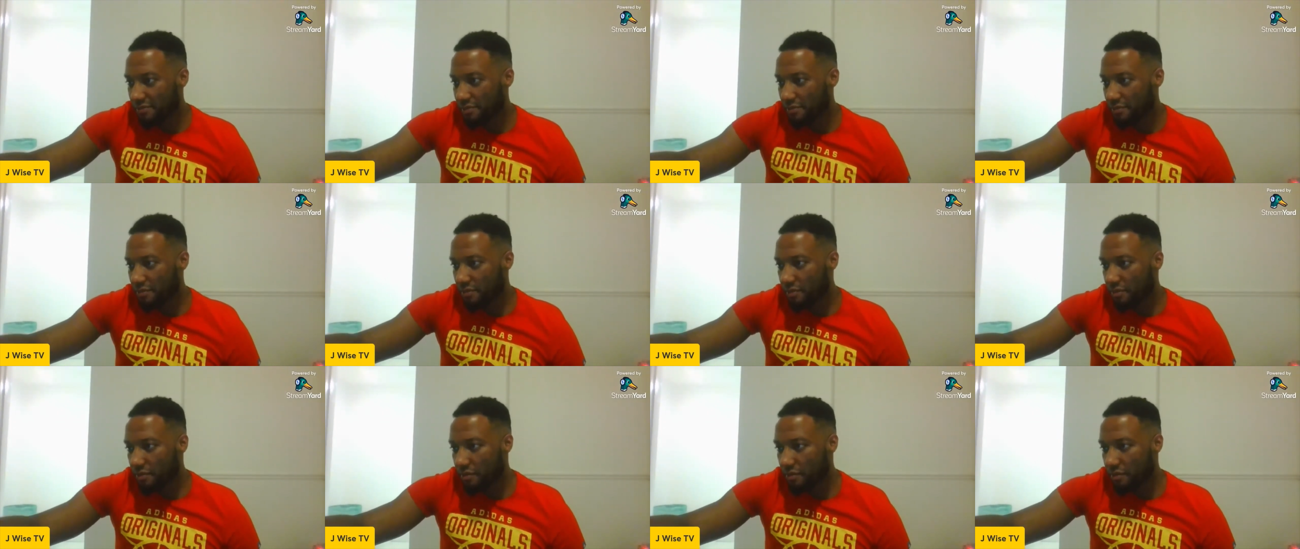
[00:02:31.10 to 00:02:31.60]

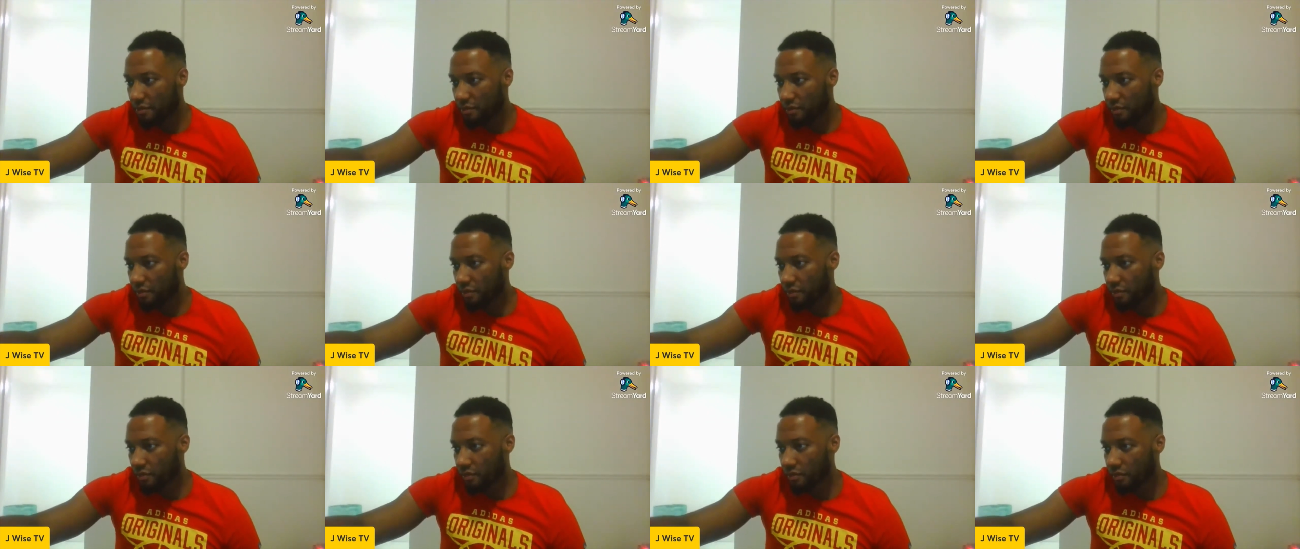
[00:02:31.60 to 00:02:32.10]

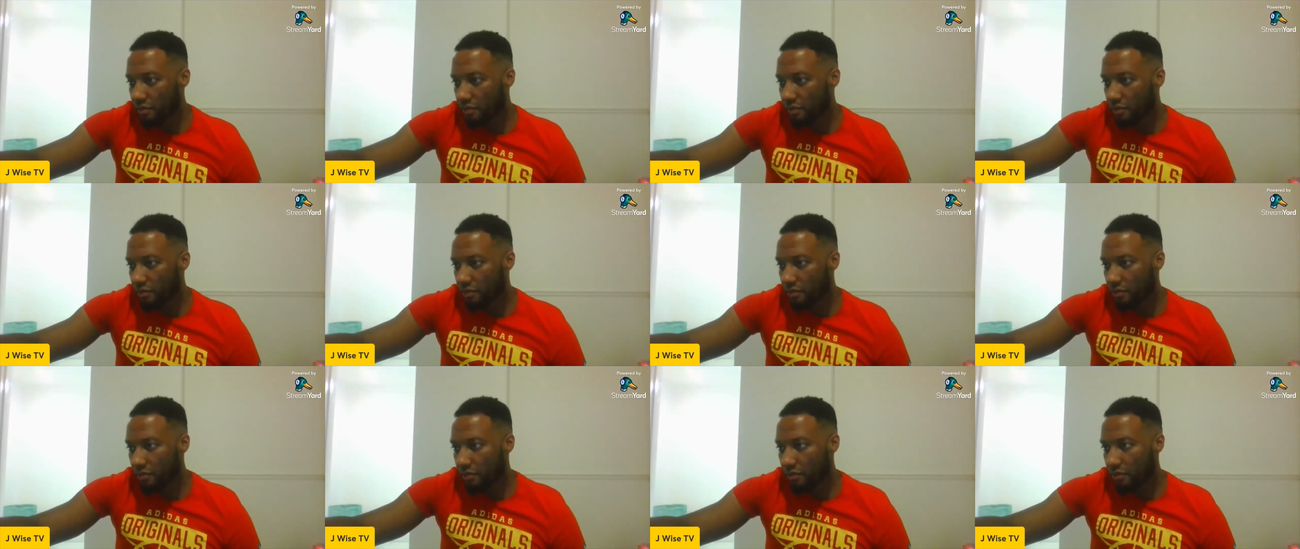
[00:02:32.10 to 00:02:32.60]

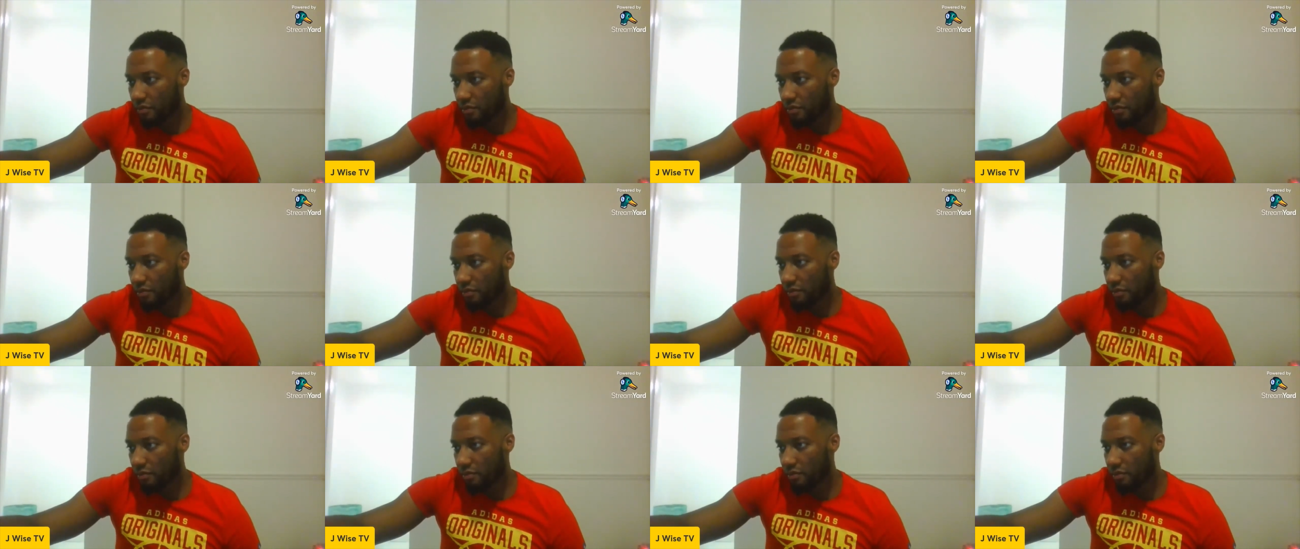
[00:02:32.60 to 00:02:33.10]

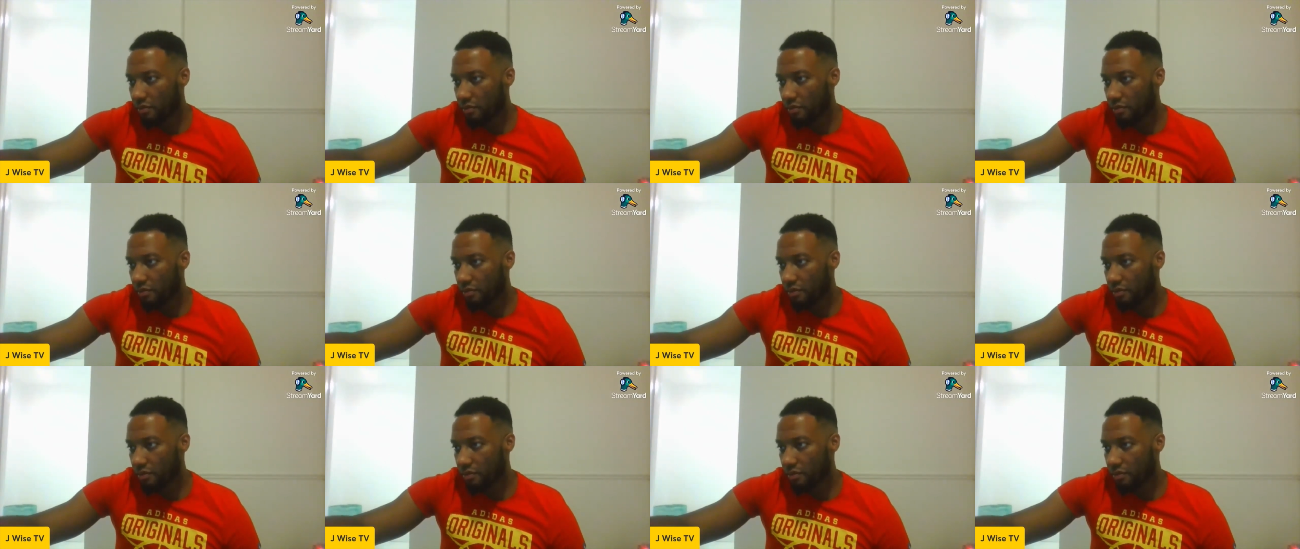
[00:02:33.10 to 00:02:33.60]

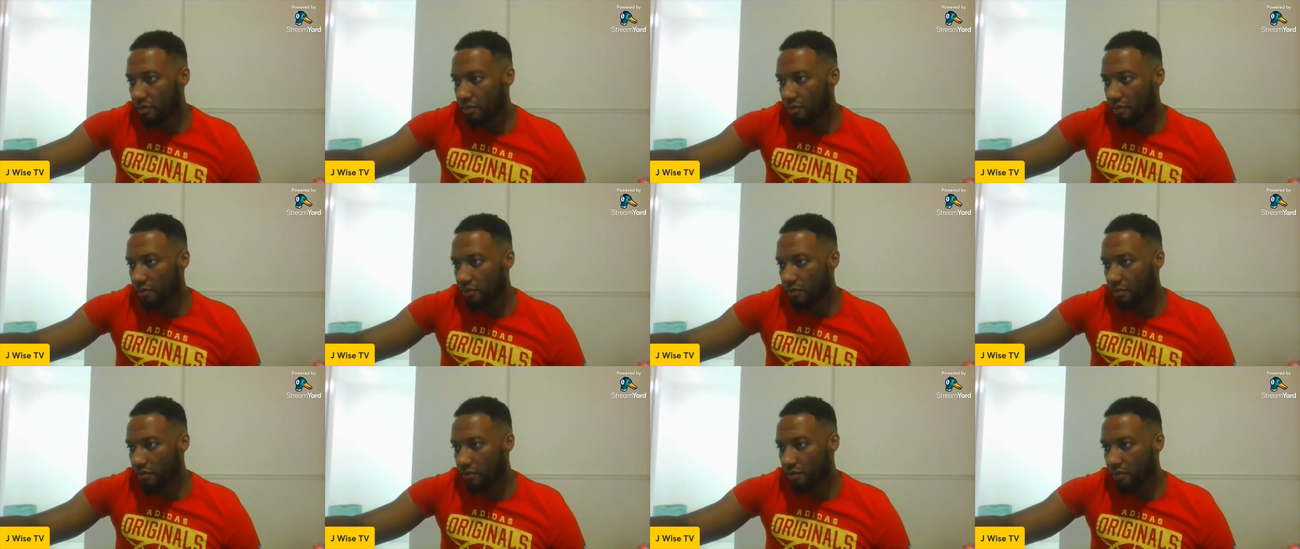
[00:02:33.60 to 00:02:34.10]

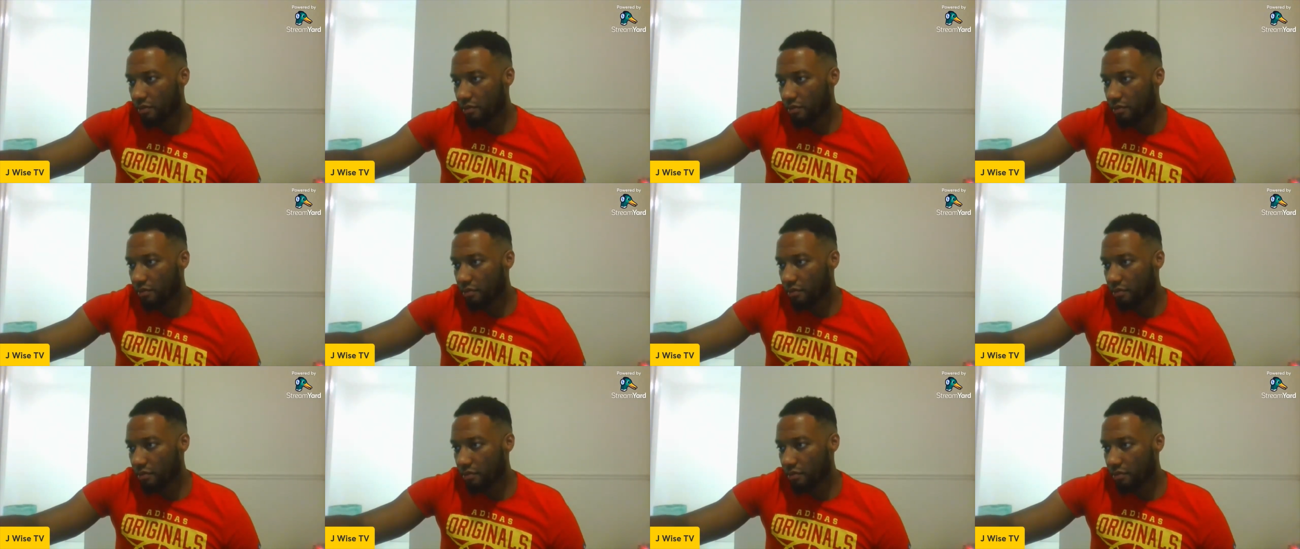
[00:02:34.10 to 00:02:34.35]
[no speech]